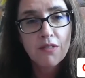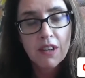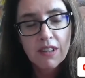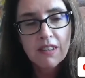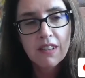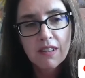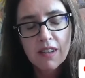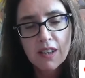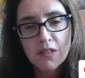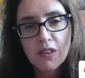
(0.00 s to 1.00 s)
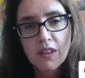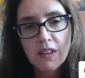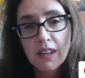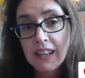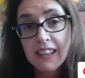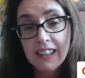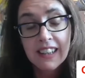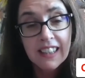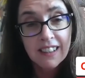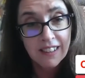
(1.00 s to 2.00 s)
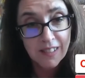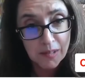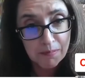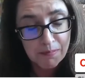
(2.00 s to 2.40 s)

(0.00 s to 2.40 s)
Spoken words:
very successful leaders.